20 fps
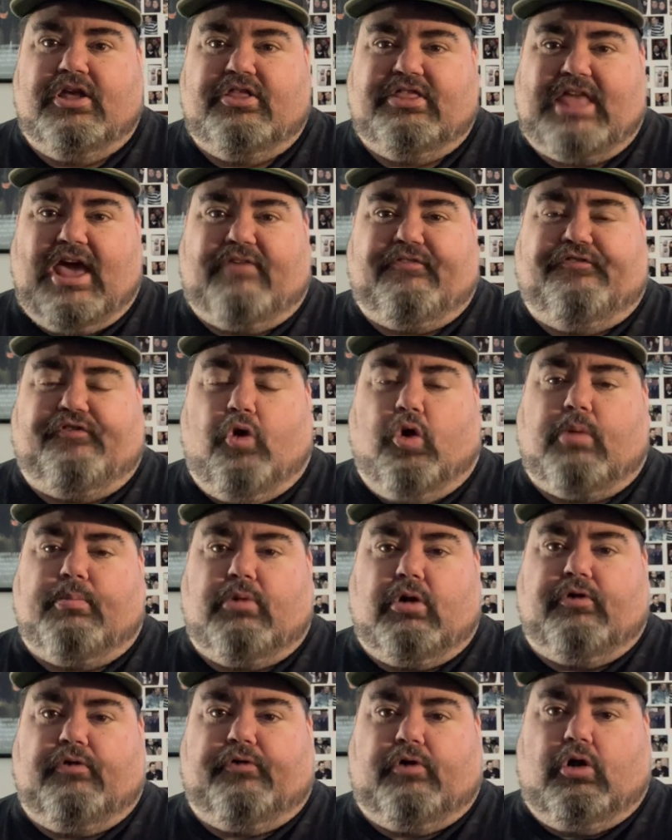that
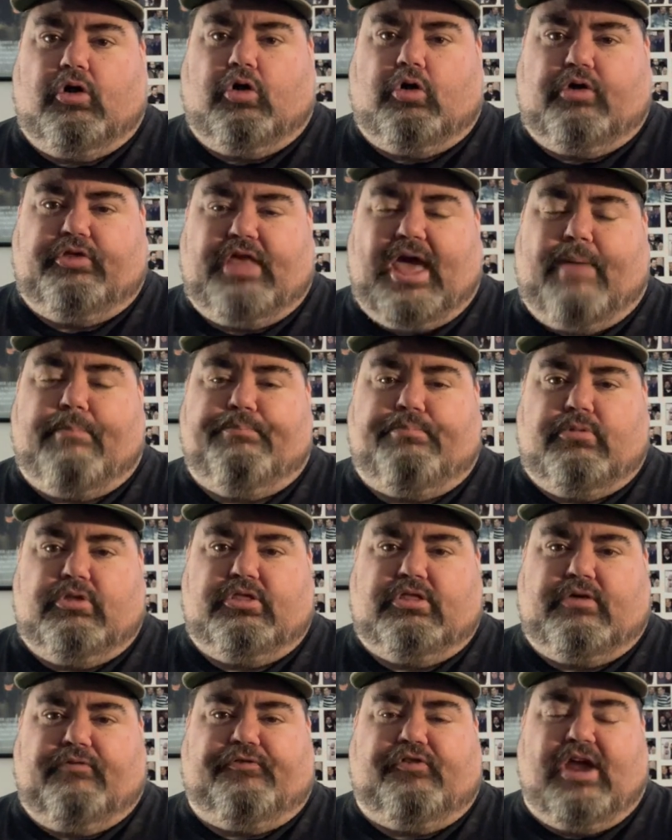former, or
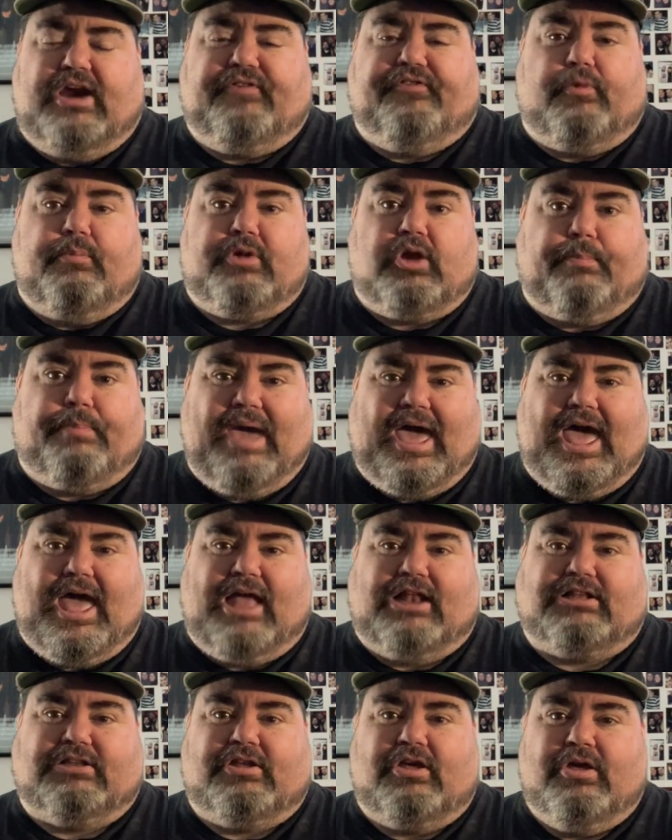the friend from your
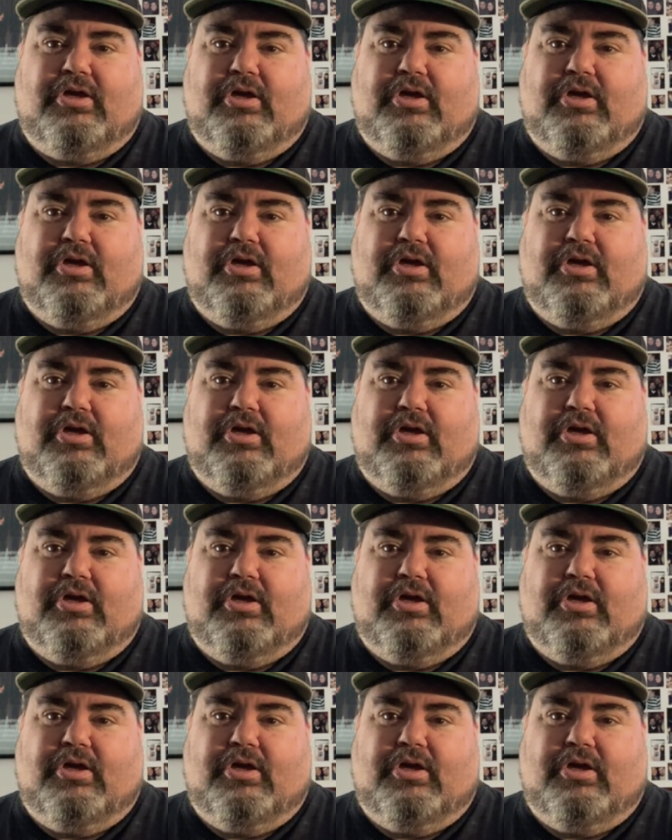past,